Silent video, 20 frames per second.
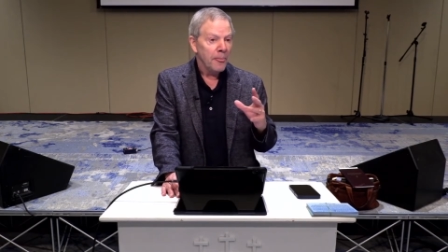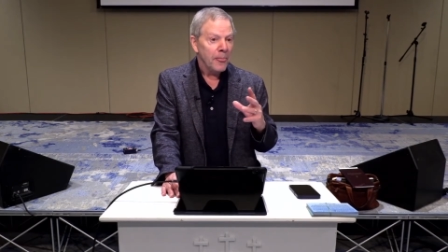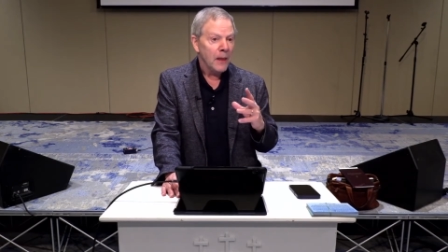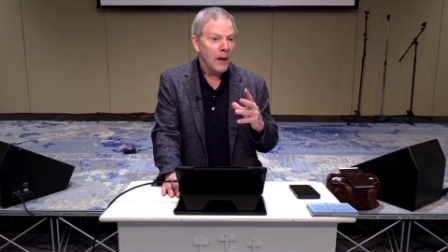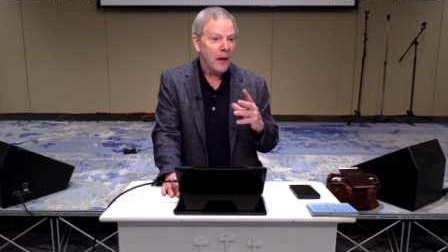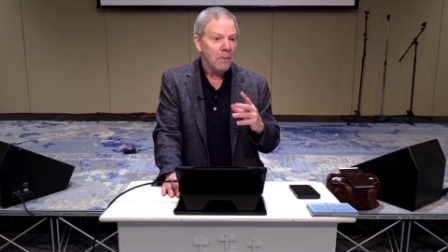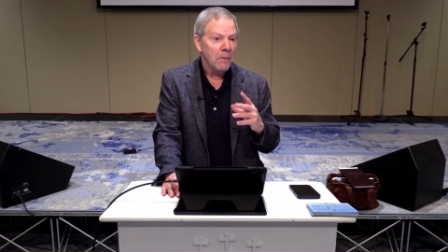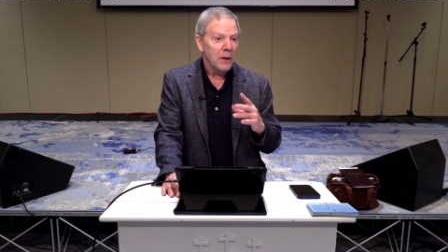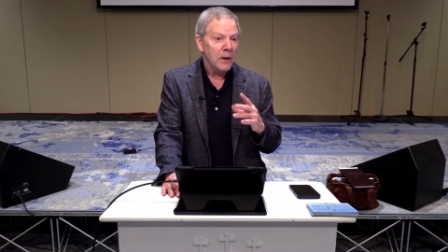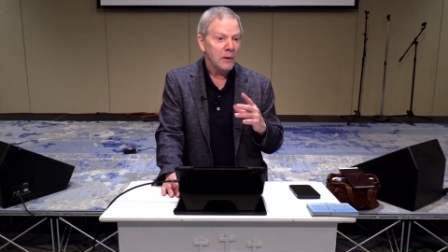
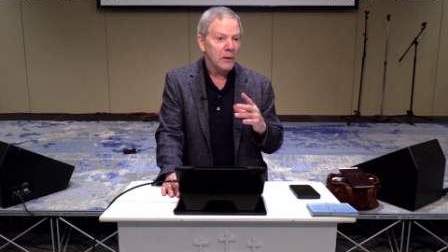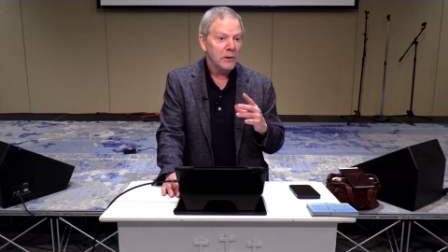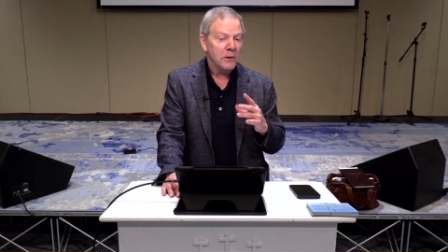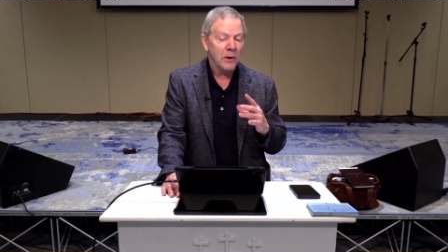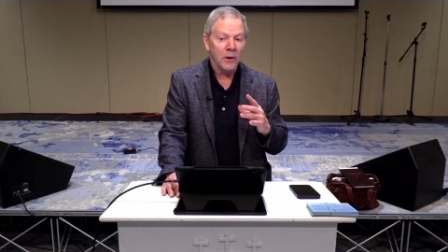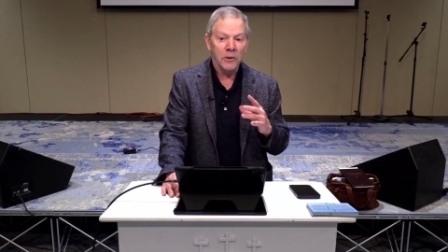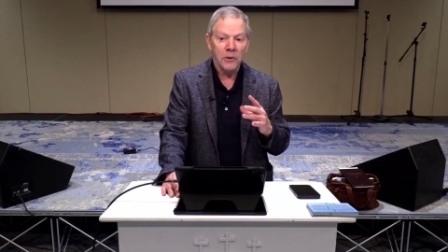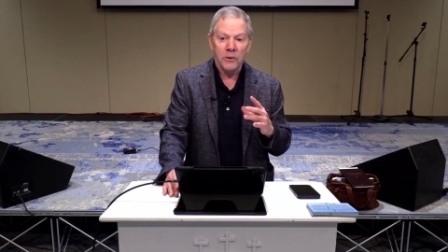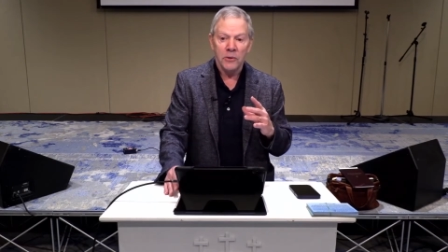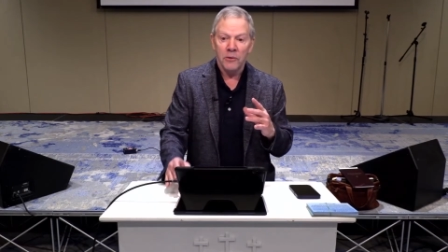I'm in a
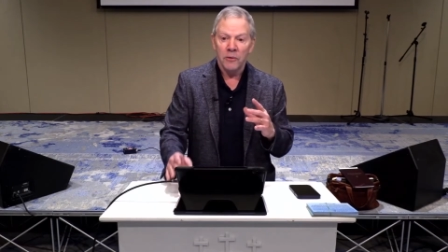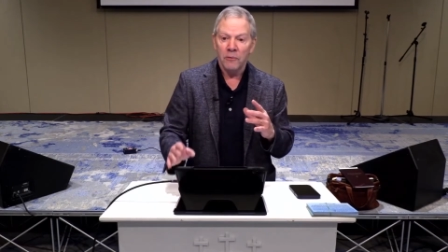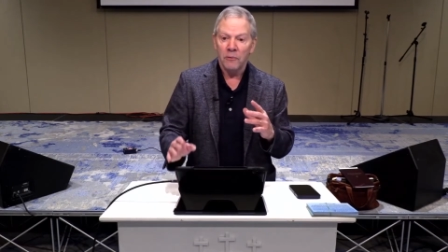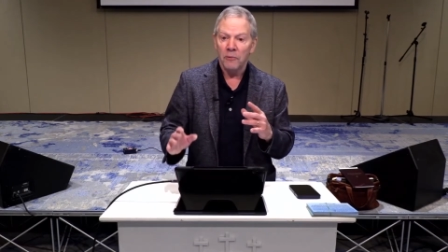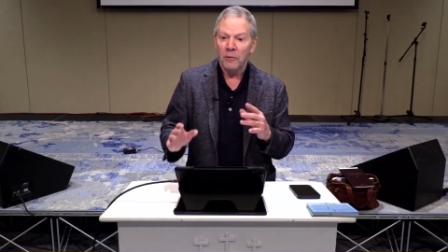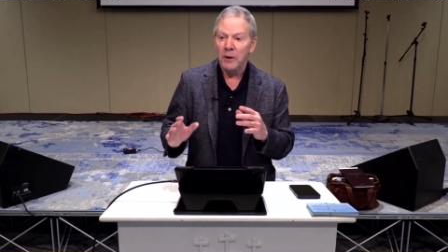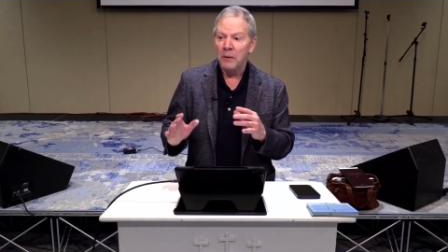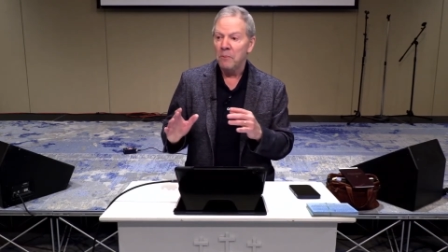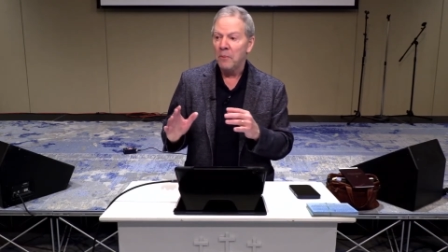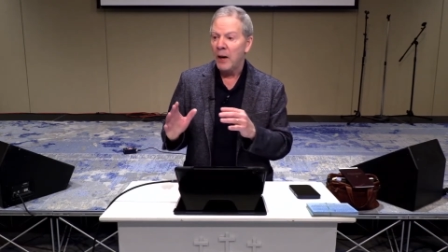juncture
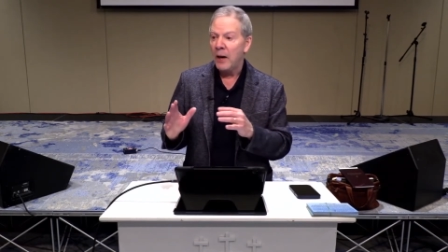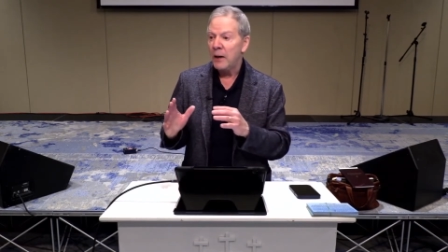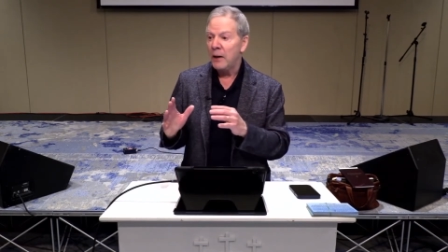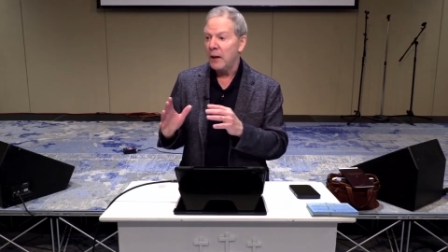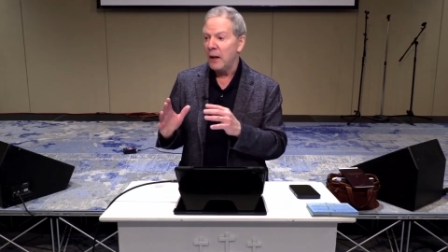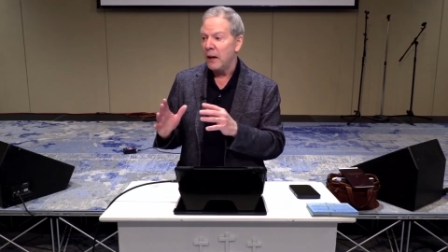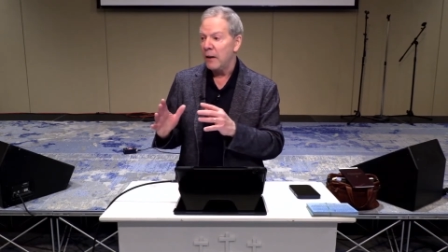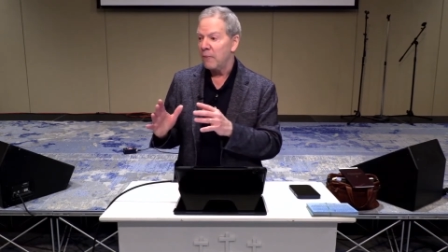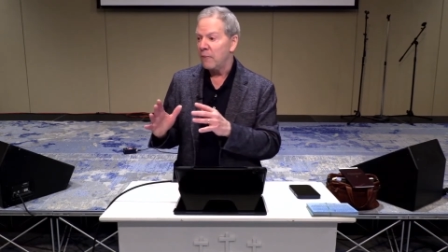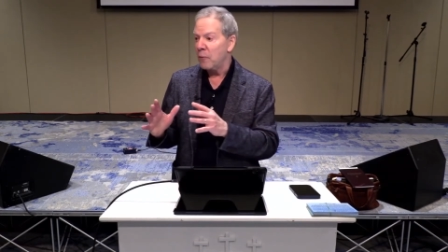in my
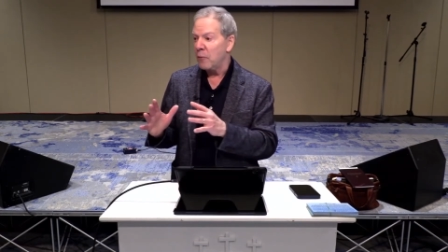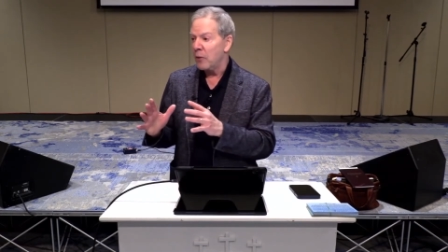life